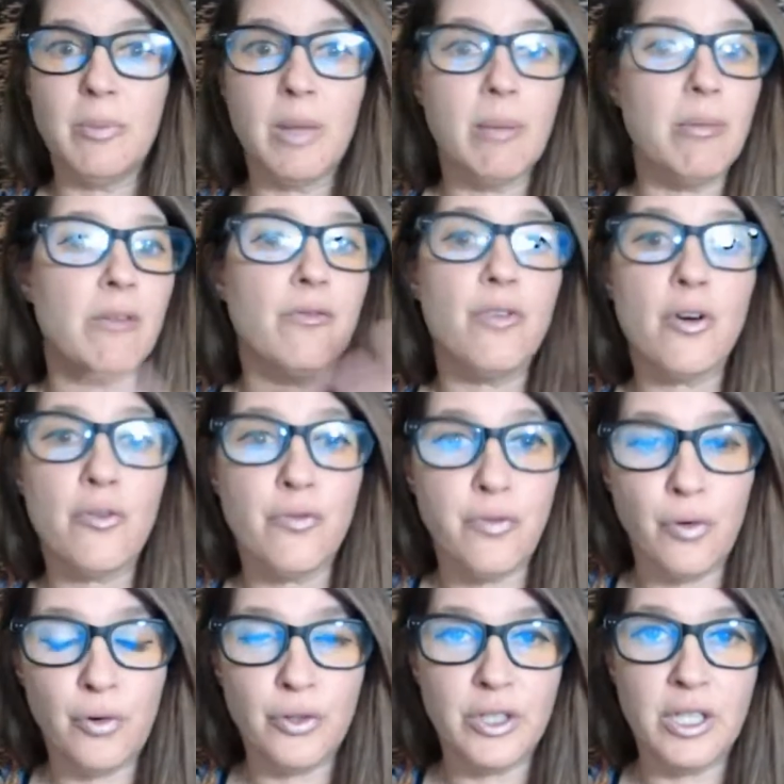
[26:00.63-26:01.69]
maybe for a
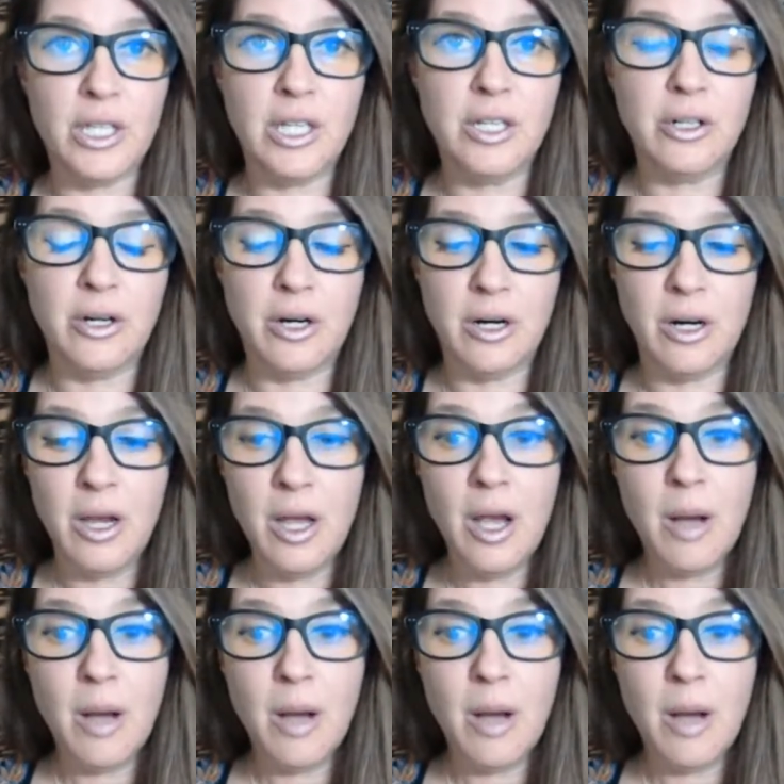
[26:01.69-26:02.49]
full year